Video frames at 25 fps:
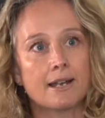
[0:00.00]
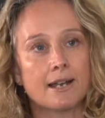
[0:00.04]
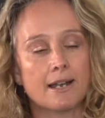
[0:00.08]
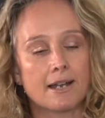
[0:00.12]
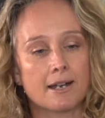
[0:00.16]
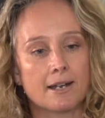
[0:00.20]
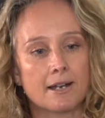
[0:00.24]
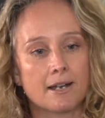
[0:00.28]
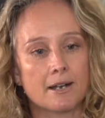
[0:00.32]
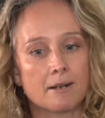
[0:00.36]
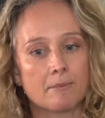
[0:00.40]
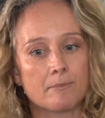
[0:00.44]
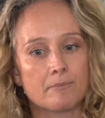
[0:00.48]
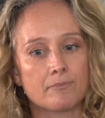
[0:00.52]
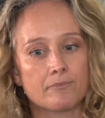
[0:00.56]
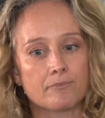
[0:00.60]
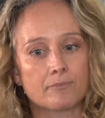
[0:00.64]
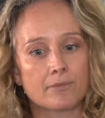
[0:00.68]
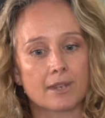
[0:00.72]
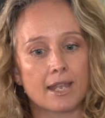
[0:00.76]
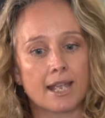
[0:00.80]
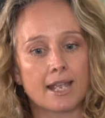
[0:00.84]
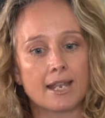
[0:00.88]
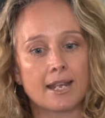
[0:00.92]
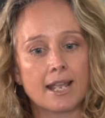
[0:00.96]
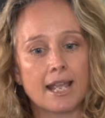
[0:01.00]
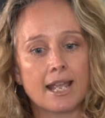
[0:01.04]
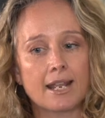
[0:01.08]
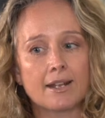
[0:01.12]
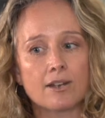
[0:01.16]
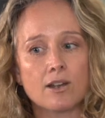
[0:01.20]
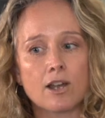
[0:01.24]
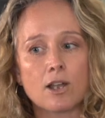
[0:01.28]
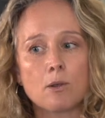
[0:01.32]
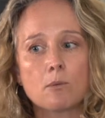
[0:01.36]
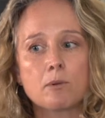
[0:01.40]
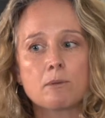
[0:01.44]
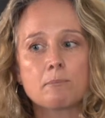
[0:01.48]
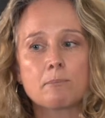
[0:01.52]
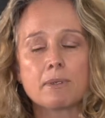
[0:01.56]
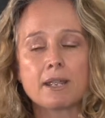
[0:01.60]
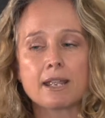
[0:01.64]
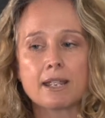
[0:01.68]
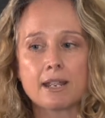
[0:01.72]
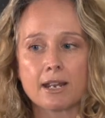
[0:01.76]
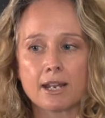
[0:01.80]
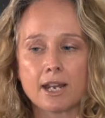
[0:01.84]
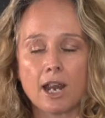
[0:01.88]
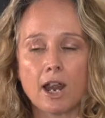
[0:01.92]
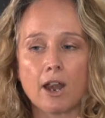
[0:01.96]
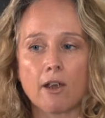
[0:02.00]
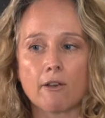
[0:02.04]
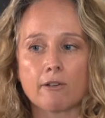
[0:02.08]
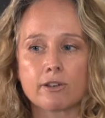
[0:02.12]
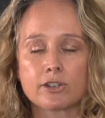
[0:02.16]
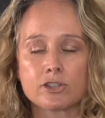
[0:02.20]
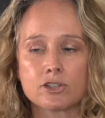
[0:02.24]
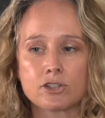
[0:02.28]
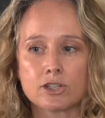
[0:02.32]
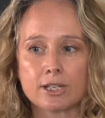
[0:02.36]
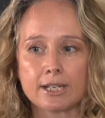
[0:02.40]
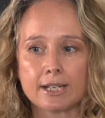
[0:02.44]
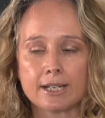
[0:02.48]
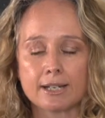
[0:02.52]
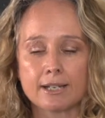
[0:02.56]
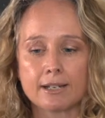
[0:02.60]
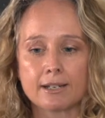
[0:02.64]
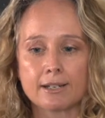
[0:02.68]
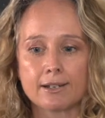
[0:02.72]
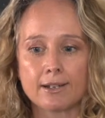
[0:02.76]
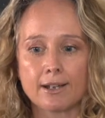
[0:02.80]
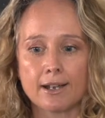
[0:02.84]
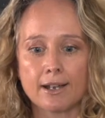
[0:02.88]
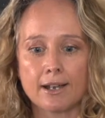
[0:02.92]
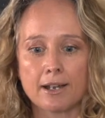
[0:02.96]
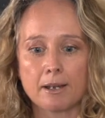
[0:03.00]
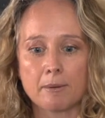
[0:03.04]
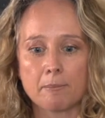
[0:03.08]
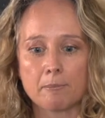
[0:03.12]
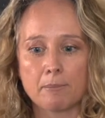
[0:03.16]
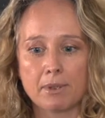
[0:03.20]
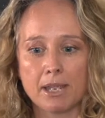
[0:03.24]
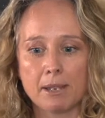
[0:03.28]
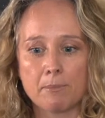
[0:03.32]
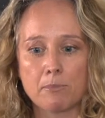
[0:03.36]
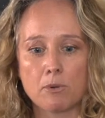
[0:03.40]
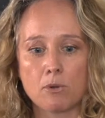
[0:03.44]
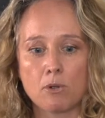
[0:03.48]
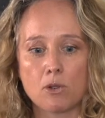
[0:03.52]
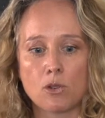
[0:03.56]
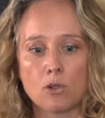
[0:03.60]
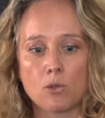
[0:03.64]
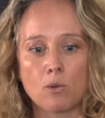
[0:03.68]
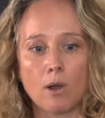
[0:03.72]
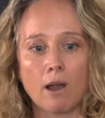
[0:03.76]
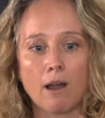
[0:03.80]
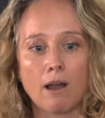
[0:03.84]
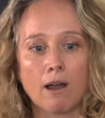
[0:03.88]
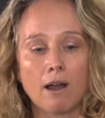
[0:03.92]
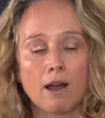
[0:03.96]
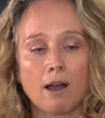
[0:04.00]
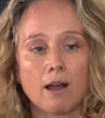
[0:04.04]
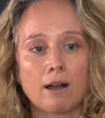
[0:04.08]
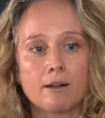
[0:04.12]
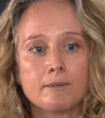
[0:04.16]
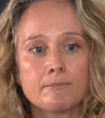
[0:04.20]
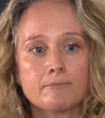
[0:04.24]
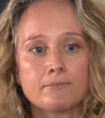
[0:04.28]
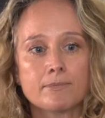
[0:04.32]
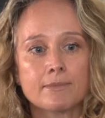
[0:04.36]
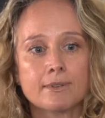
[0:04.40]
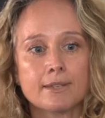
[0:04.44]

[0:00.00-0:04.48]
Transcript: And I would be encouraging people who are